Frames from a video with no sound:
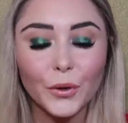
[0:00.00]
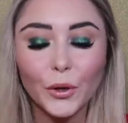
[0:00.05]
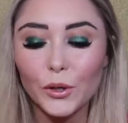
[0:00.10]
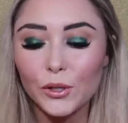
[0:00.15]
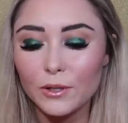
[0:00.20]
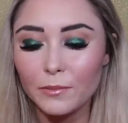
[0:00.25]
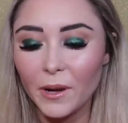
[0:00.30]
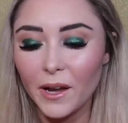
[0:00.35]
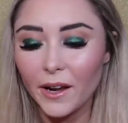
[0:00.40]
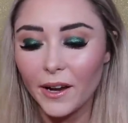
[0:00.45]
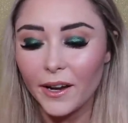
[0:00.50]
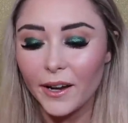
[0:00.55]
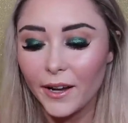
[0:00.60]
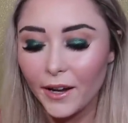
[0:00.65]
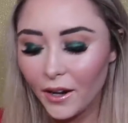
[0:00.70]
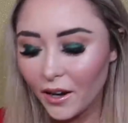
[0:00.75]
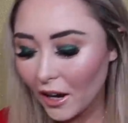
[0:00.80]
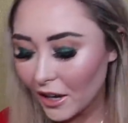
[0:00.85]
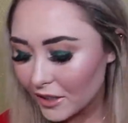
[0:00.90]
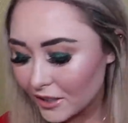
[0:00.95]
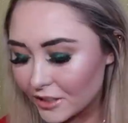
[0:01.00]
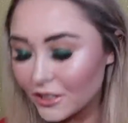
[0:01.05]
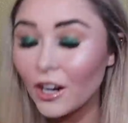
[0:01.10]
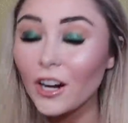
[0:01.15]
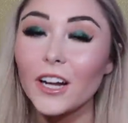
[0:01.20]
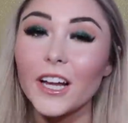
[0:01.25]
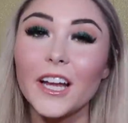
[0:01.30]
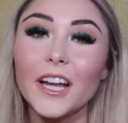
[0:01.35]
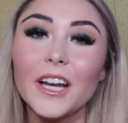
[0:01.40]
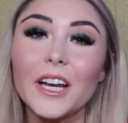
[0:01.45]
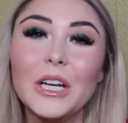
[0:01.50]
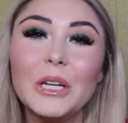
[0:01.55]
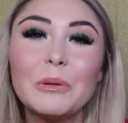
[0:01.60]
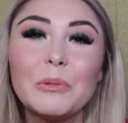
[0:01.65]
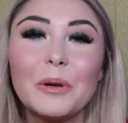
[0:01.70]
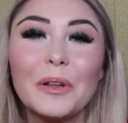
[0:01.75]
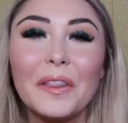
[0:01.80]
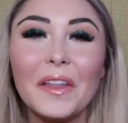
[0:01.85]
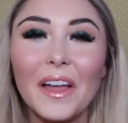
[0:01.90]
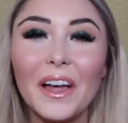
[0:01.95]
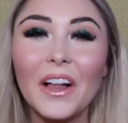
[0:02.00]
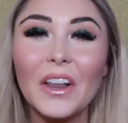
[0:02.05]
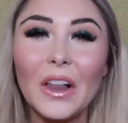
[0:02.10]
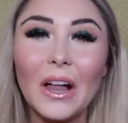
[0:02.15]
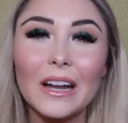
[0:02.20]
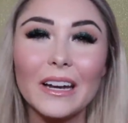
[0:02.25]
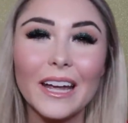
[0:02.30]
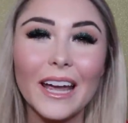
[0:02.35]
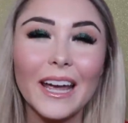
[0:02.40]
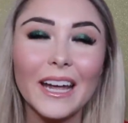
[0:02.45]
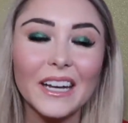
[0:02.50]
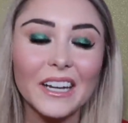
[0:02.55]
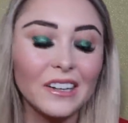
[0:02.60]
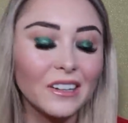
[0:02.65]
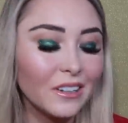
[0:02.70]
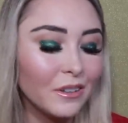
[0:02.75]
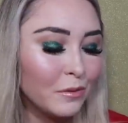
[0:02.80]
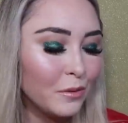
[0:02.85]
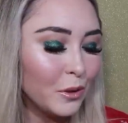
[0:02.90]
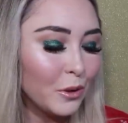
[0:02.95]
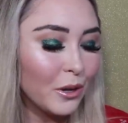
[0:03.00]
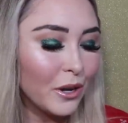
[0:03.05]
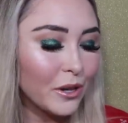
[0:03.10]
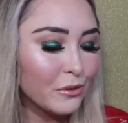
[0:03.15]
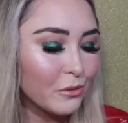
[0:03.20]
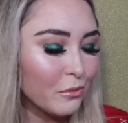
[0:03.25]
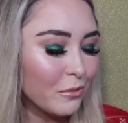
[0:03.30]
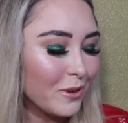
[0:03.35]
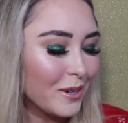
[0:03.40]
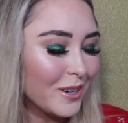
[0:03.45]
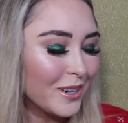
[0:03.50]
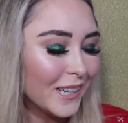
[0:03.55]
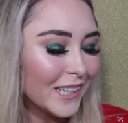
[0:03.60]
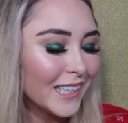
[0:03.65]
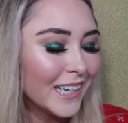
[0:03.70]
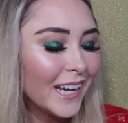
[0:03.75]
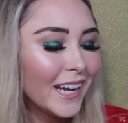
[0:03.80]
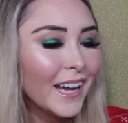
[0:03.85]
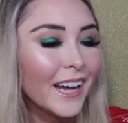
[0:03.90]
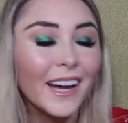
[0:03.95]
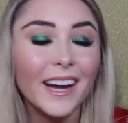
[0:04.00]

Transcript: fills my stocking with a lot of candy, if you guys are wondering.